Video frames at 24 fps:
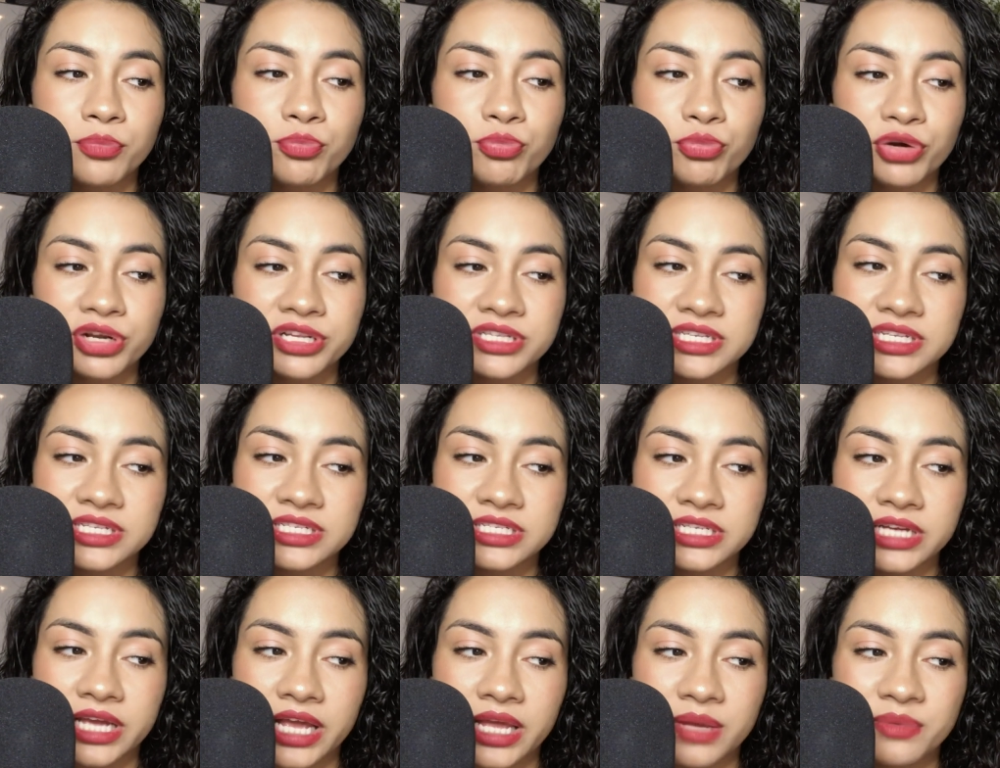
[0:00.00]
prison
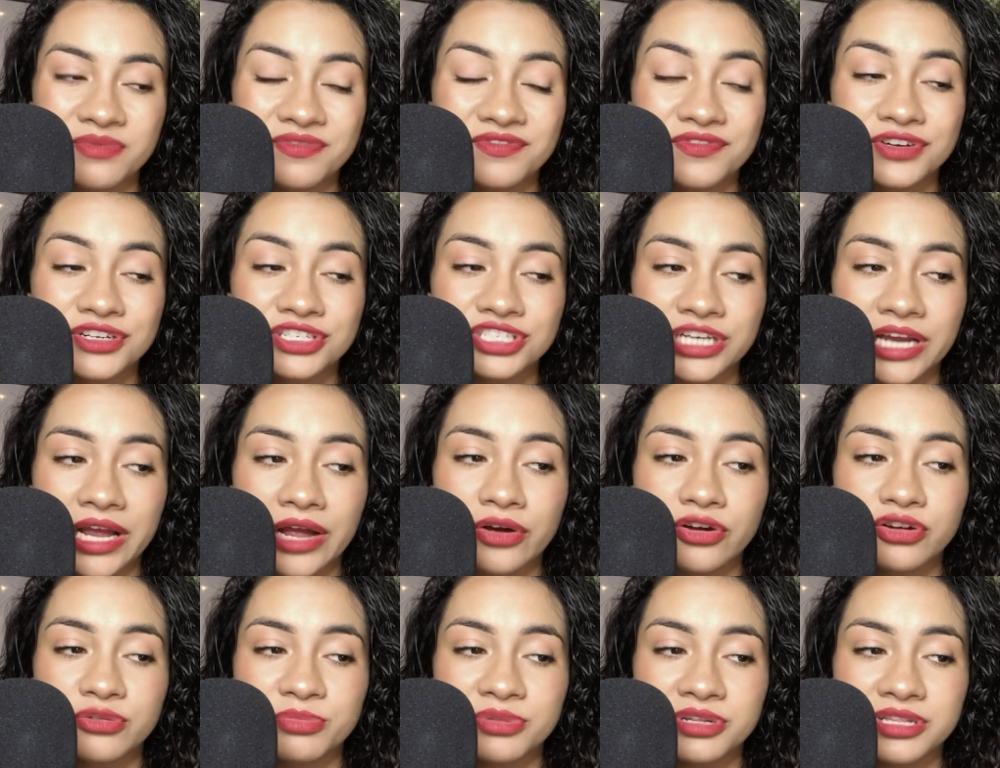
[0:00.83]
time for
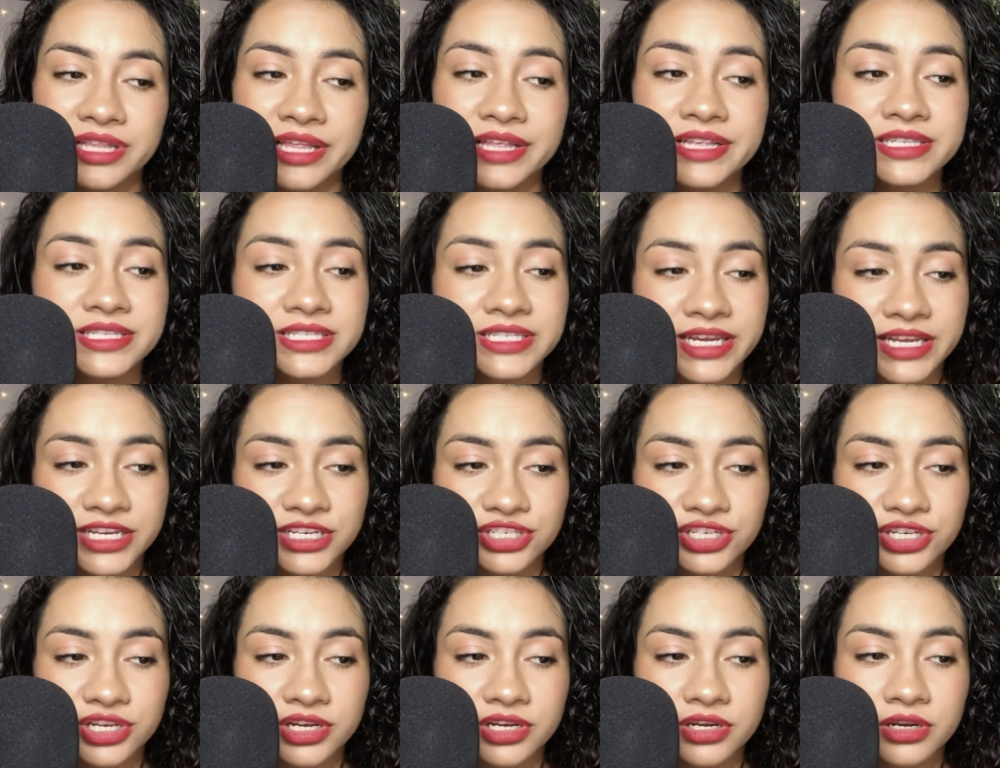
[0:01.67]
child
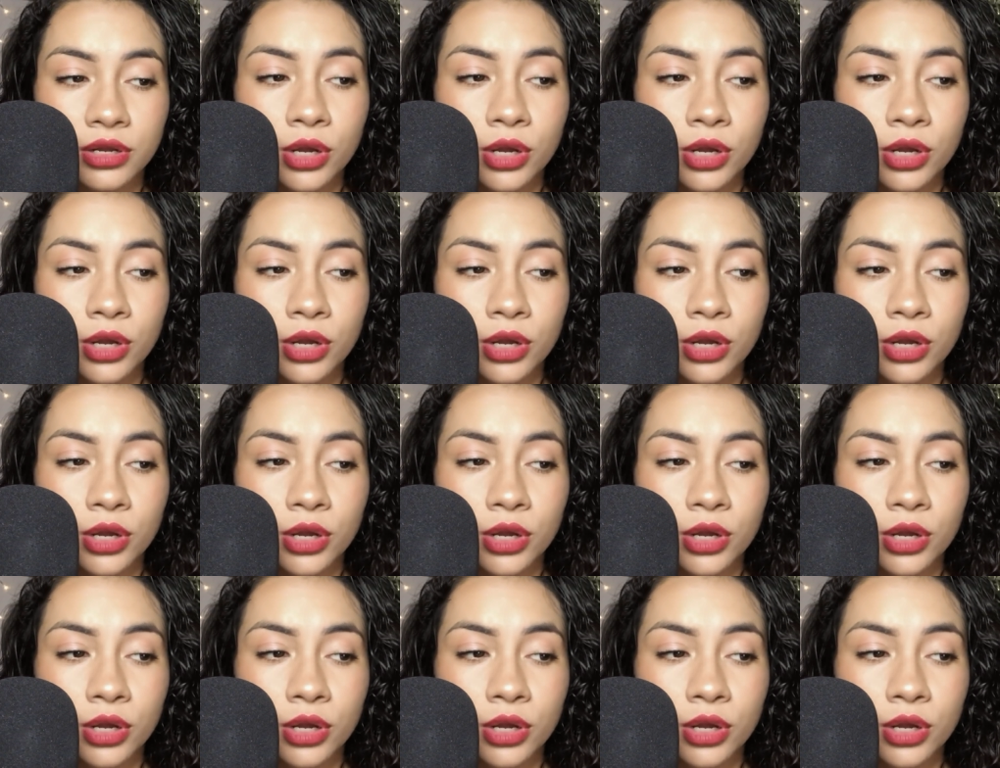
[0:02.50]
molestation,